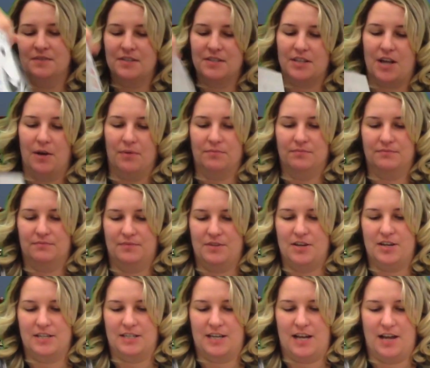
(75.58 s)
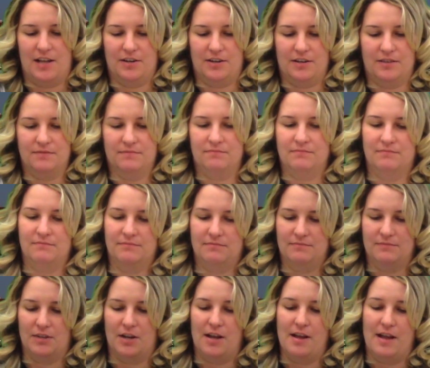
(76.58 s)
So you get to color
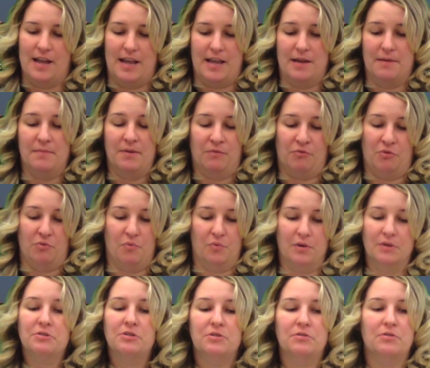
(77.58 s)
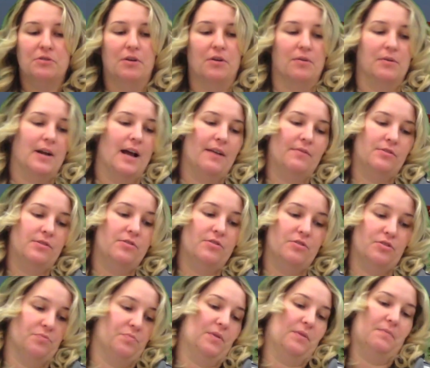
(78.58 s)
him if you want to. You don't have to. You
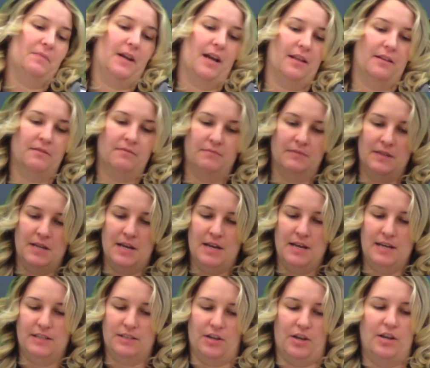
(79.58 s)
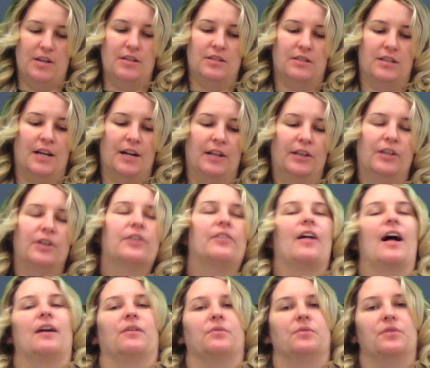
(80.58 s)
just put them together. So he's going to look
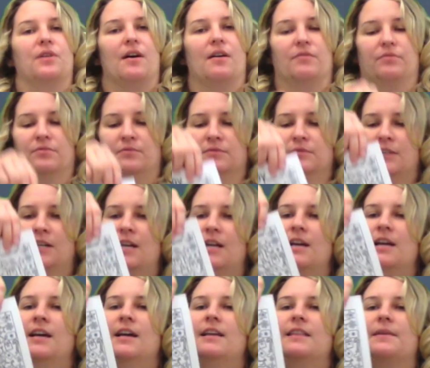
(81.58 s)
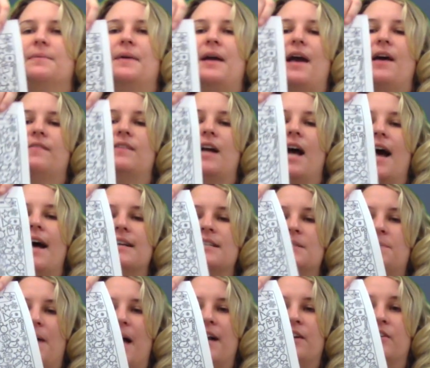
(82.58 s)
like Rudolph. Then we have an I
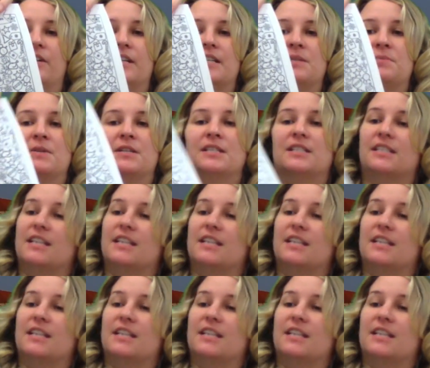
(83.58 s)
Spy Christmas.